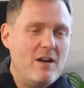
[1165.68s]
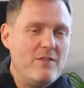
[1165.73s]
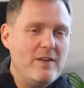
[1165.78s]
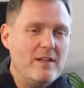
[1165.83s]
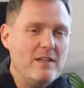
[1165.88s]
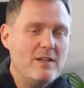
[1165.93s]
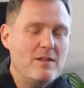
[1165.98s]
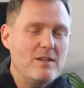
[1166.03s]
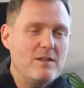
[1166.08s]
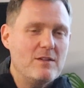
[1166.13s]
I
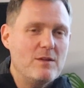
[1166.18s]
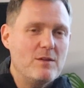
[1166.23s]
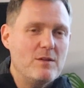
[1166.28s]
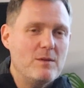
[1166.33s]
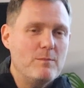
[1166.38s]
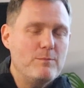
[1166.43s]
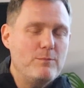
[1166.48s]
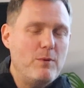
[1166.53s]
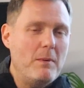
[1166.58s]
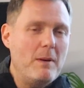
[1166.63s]
think that
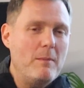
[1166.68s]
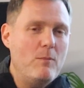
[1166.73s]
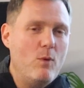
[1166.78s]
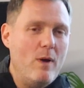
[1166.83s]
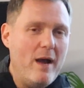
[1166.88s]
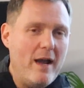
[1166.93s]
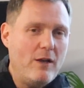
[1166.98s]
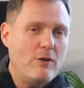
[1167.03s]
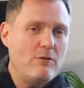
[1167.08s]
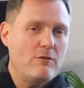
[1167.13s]
the probably
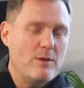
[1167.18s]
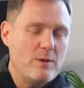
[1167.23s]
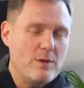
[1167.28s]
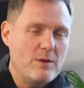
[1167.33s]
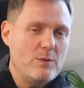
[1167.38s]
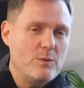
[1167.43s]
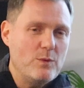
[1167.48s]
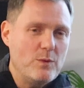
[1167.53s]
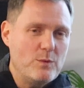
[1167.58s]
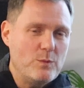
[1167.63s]
more
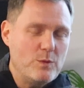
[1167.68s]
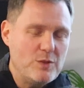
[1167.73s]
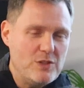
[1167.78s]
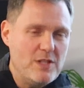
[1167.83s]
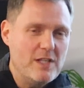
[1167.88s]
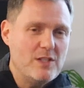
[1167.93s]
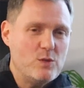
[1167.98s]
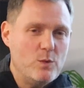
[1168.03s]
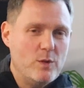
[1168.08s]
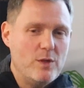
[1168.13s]
accurate,
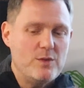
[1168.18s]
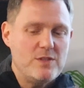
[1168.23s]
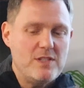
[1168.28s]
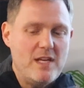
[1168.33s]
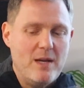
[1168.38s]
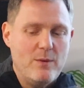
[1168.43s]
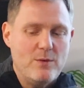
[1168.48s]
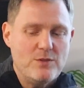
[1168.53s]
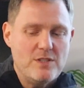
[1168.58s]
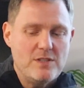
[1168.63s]
which links to what you're
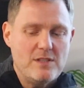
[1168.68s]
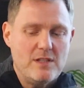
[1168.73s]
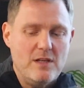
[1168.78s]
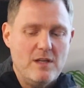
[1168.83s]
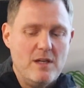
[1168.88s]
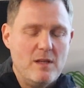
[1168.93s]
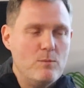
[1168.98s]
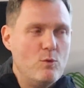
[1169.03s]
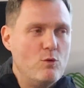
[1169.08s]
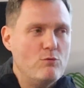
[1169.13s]
saying, which is
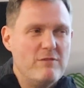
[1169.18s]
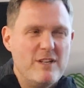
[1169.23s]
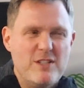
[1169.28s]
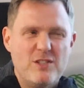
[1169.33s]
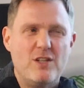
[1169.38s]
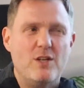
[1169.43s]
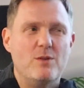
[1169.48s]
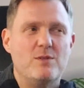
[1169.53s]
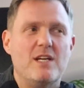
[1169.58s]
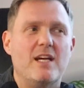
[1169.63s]
kind of the more
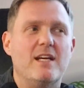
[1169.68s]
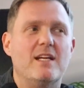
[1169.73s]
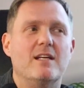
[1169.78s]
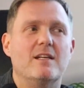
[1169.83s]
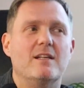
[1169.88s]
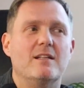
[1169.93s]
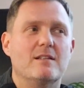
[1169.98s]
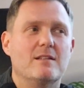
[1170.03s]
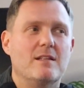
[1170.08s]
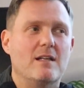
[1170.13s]
risk you
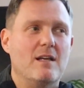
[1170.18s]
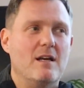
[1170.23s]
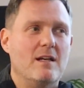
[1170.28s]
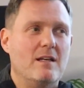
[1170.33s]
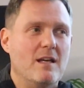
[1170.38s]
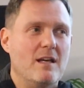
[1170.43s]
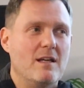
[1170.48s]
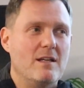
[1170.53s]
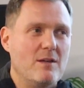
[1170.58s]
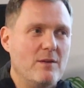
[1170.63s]
take, the
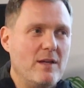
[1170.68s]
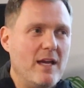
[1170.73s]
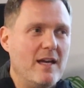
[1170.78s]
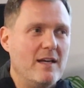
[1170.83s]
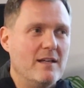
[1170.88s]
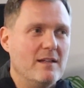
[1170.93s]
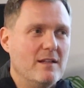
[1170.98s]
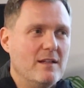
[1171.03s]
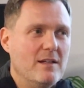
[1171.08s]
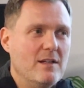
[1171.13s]
luckier you
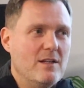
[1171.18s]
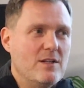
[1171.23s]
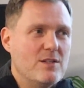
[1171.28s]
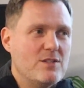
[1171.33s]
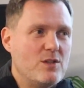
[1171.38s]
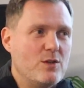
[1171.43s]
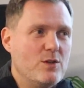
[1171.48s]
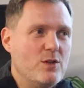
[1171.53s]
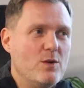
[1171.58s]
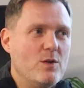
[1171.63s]
get.
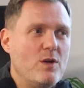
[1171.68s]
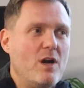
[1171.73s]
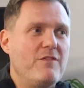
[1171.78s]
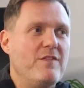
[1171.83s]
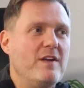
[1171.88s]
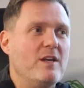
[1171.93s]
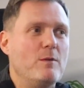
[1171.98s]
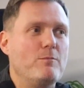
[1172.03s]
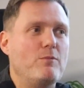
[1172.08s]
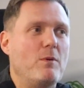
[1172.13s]
So
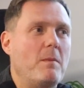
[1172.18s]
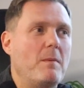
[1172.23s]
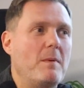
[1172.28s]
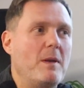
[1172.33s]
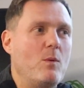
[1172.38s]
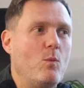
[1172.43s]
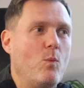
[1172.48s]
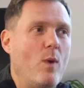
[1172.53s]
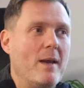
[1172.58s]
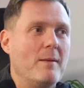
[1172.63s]
I think you
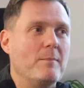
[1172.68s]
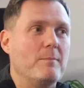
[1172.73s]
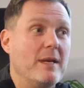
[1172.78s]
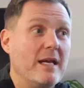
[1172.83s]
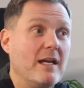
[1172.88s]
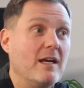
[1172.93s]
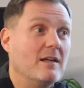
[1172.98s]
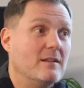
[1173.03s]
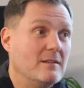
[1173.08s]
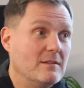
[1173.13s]
probably went
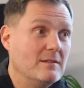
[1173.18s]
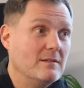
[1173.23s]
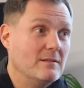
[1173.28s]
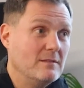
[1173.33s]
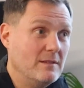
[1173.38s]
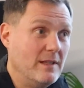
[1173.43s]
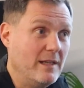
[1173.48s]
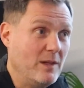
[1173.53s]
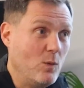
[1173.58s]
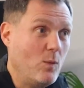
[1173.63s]
bigger
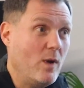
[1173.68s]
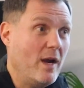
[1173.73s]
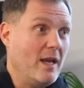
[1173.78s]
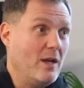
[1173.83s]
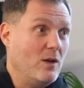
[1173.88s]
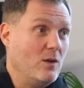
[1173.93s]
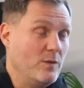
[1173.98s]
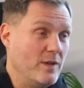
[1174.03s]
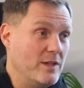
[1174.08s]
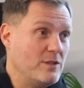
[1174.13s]
in a
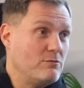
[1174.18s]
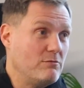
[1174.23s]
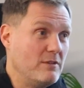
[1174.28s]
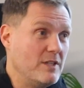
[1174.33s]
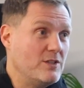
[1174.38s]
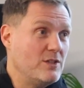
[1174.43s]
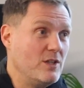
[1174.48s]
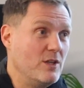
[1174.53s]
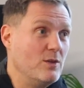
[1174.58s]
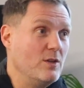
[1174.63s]
way on this
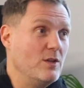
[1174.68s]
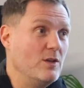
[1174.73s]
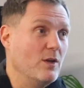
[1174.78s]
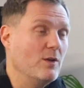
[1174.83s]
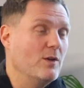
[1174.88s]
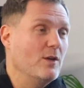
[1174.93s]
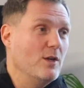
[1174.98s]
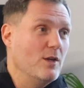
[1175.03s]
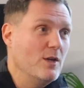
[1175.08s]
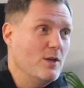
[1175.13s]
risk.
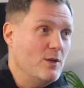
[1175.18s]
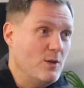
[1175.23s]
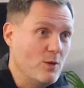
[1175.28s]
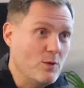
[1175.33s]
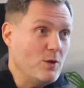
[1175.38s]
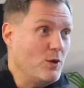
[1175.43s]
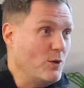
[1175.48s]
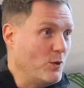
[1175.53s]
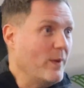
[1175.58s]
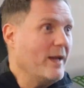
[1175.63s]

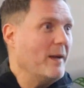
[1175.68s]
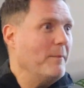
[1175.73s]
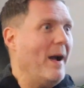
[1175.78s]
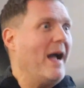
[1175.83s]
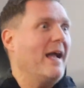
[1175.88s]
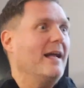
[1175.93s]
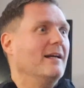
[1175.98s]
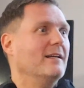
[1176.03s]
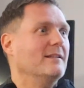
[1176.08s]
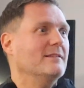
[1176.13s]
You're doing a
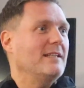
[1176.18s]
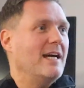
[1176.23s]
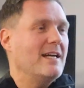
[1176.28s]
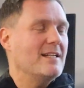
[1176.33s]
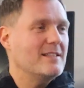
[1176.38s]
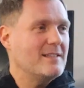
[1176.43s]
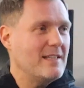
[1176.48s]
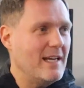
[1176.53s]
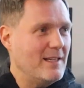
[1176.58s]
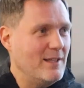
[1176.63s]
bank
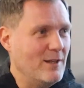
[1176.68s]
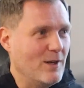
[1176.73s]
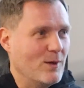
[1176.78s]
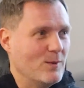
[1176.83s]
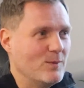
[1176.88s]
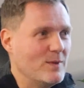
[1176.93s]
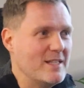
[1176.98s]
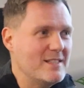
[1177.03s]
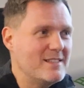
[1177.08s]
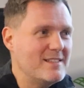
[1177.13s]
that
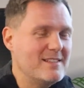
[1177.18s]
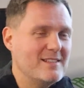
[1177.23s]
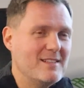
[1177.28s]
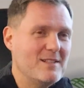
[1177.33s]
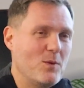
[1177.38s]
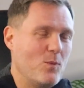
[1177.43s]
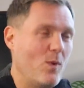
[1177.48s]
there's